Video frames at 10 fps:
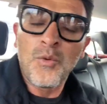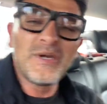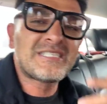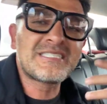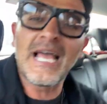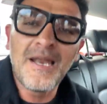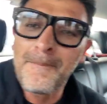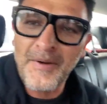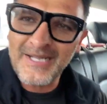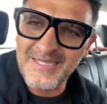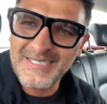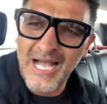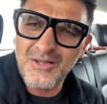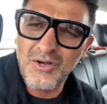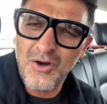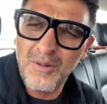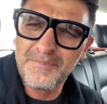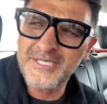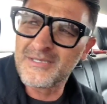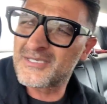We celebrate these alcohol
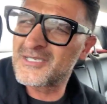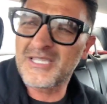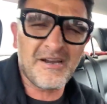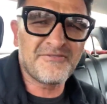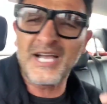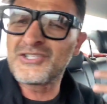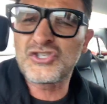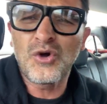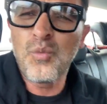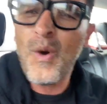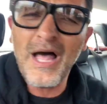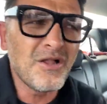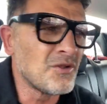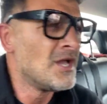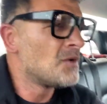businesses that have done so well.